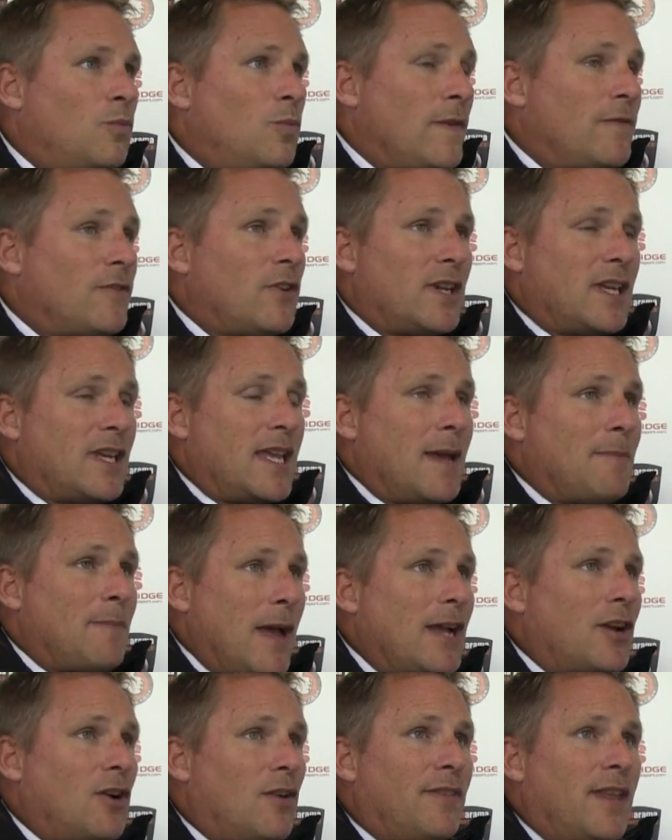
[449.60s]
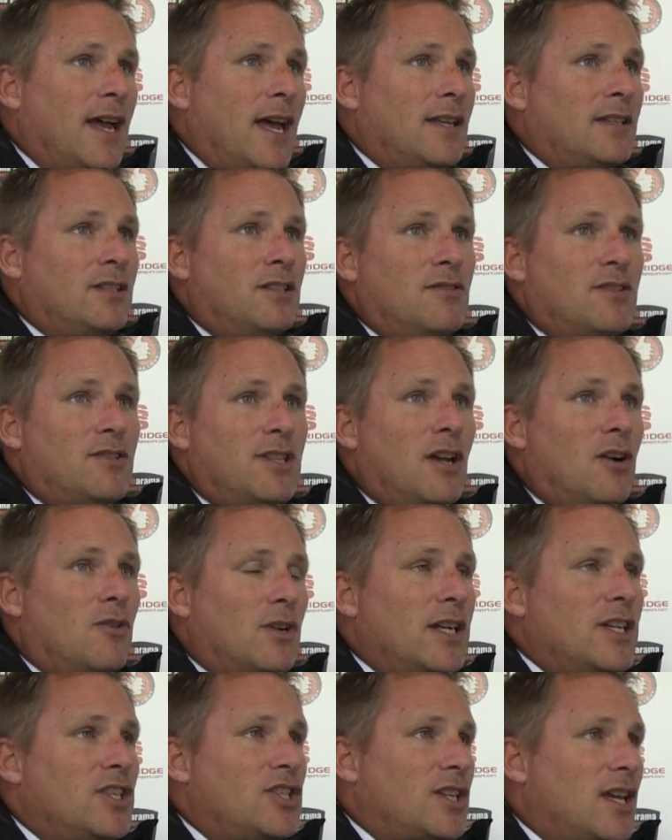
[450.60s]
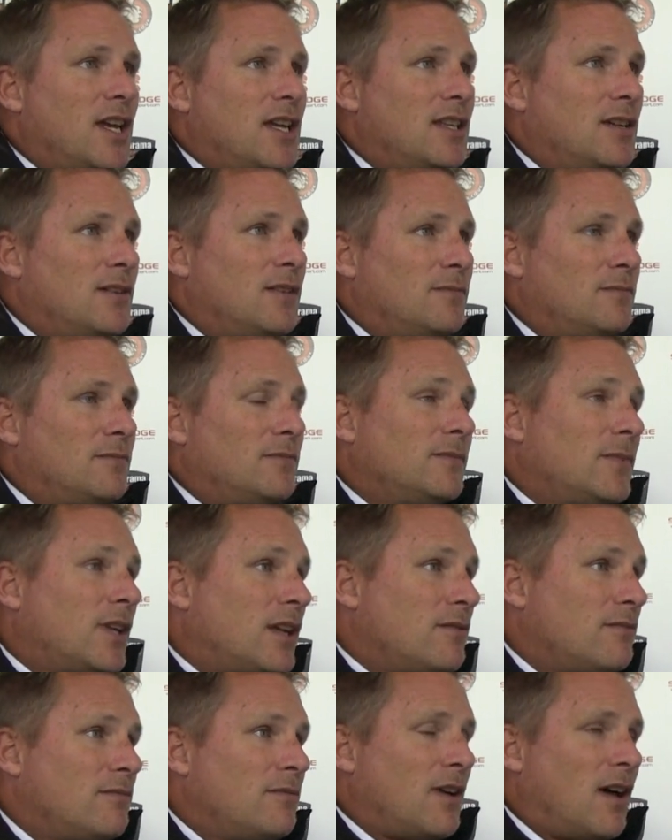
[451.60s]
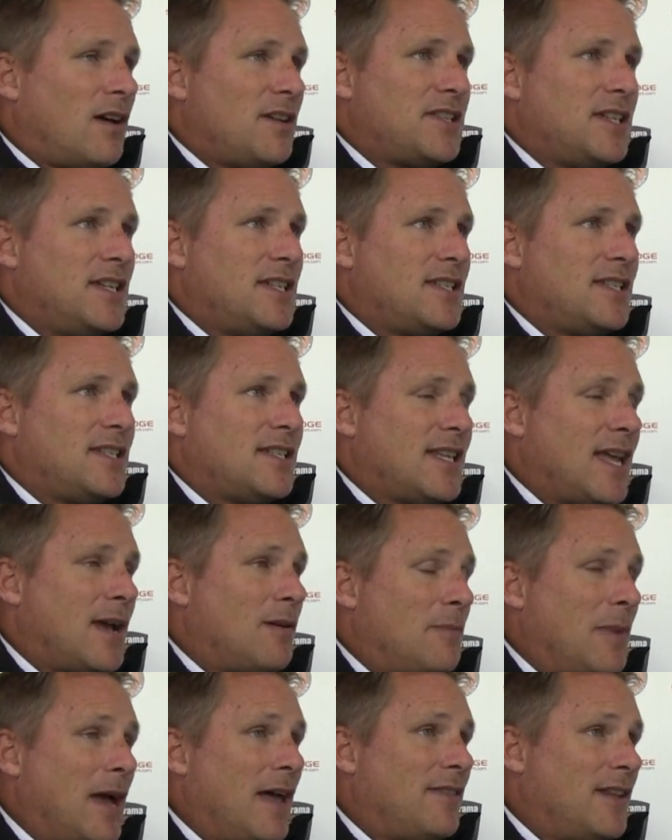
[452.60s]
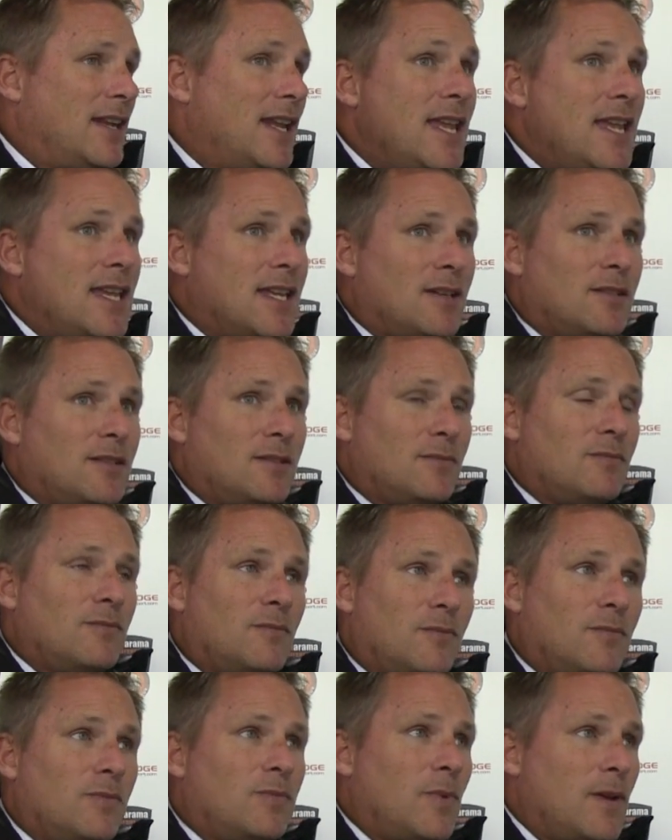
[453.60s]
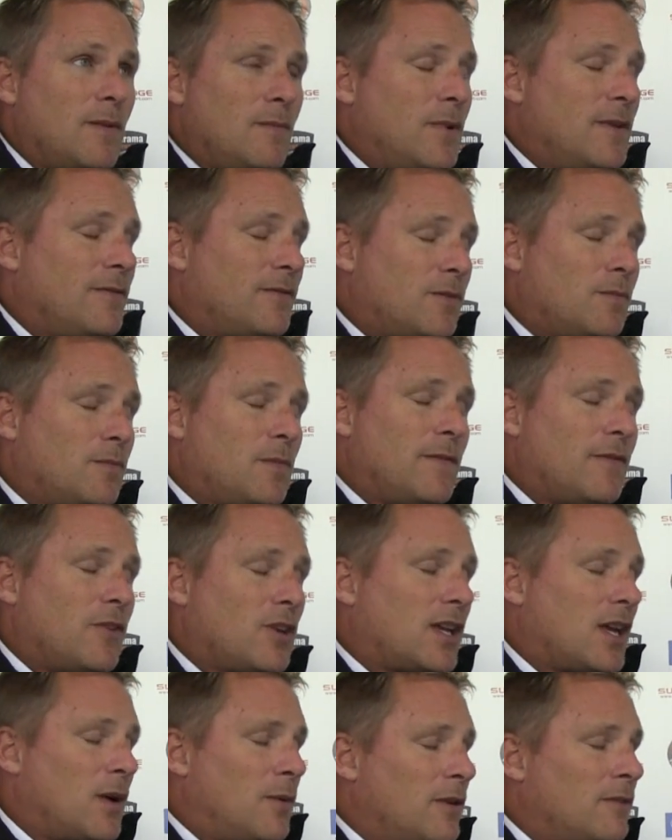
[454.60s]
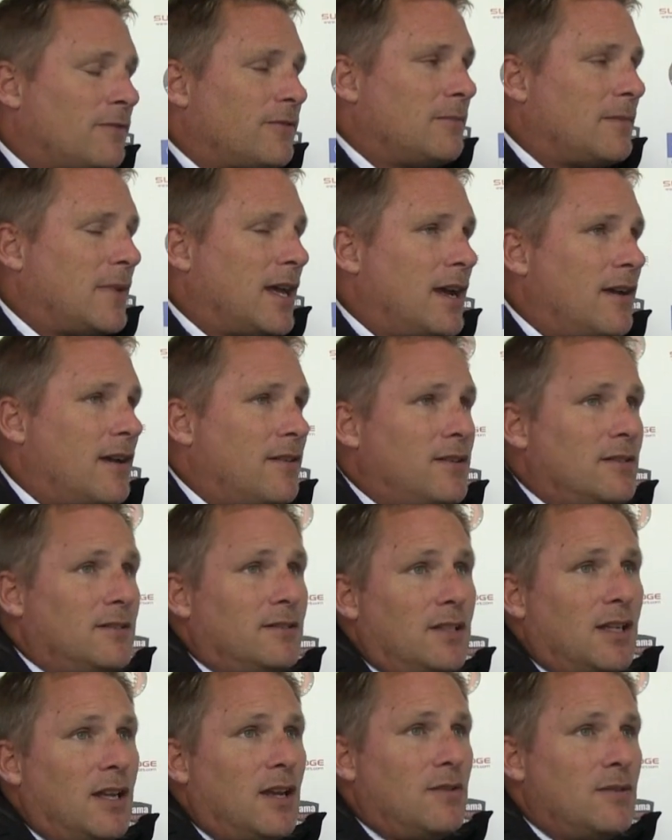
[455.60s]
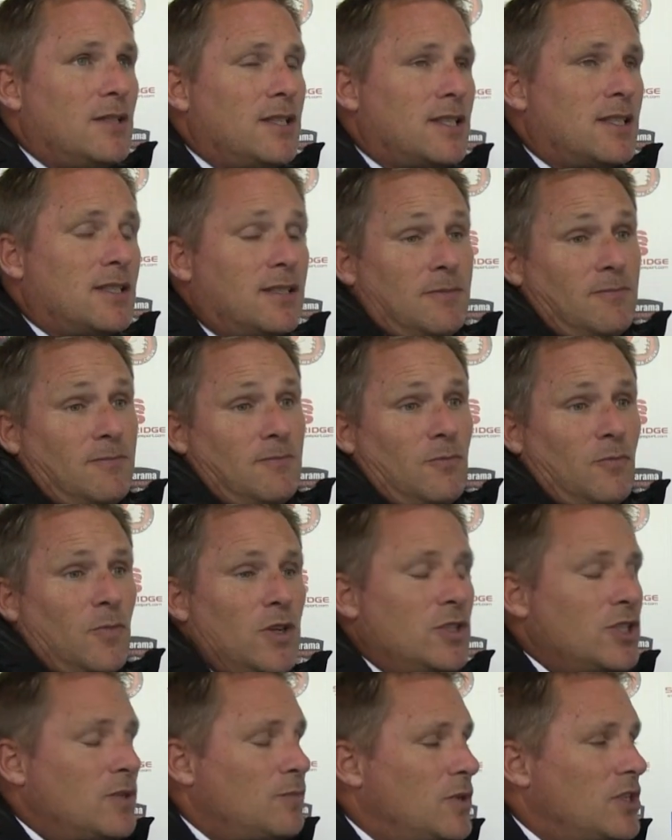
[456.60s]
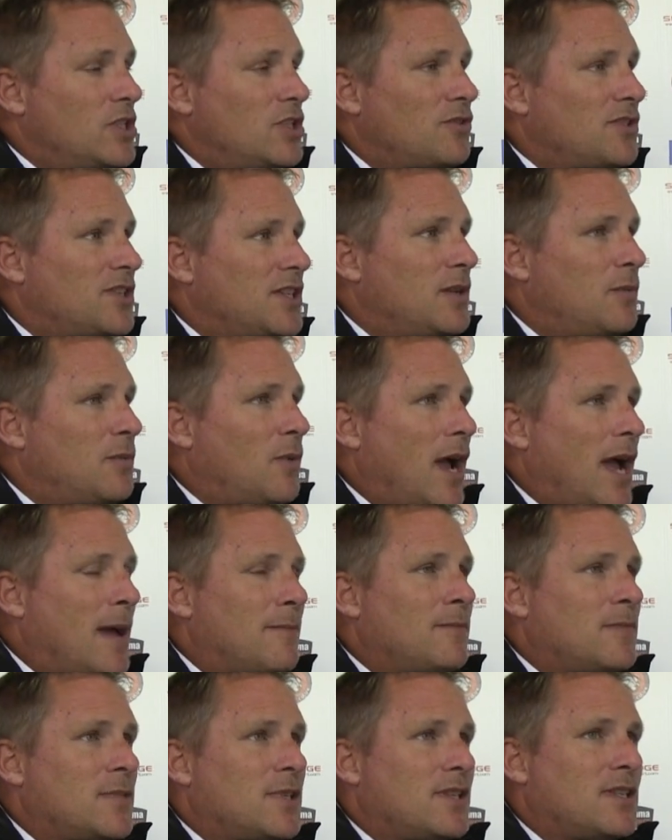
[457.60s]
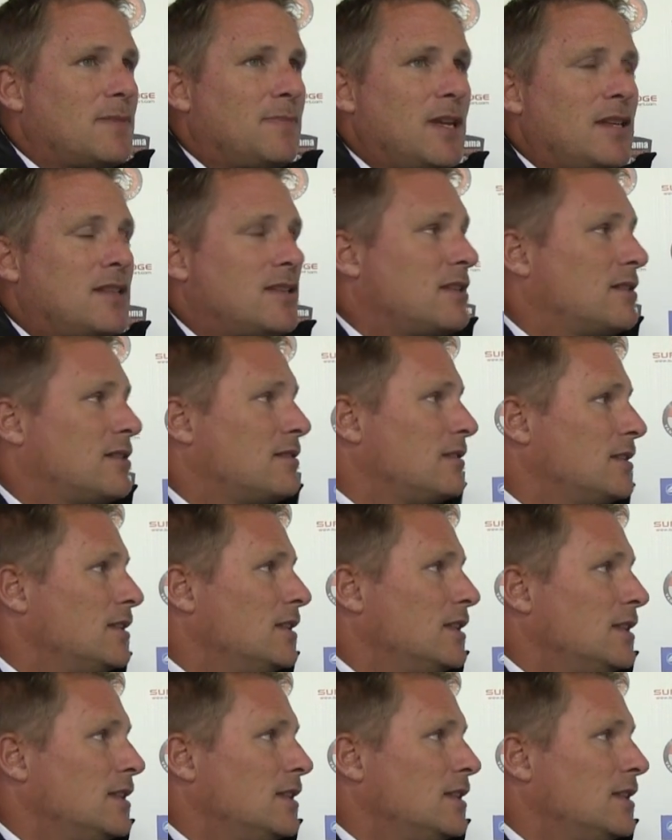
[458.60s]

we've got to get back on that and use the old cliche that, you know, our season's now about the league, and we've got to go on from there. And you know, we shall see what happens. I'll speak to